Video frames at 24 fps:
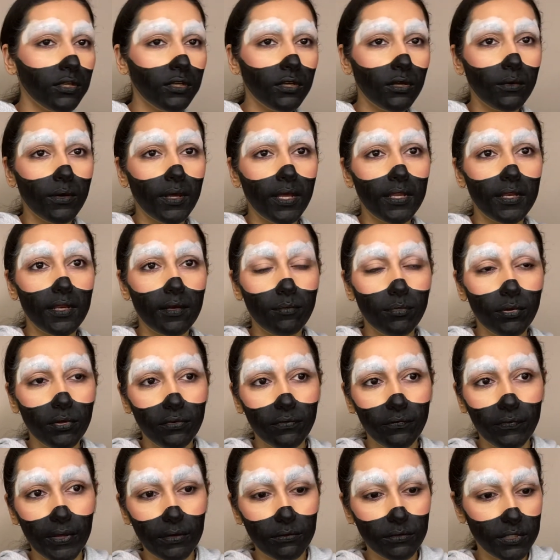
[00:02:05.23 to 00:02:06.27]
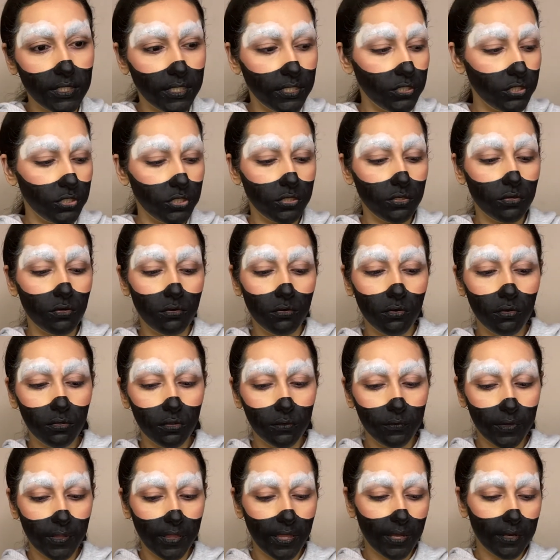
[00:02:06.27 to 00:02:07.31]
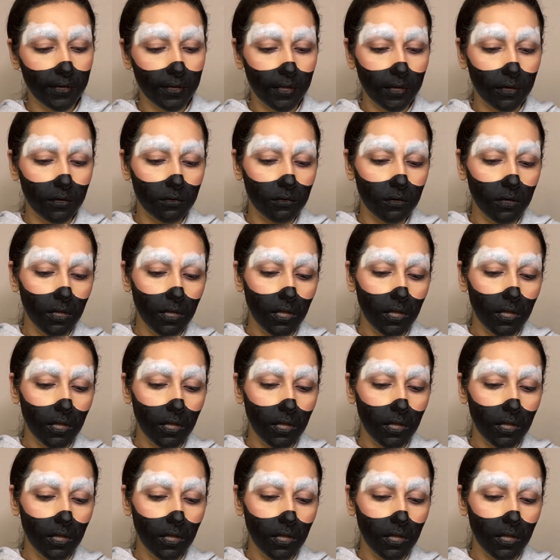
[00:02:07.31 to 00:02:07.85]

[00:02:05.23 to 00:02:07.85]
go ahead and put foundation all over that now.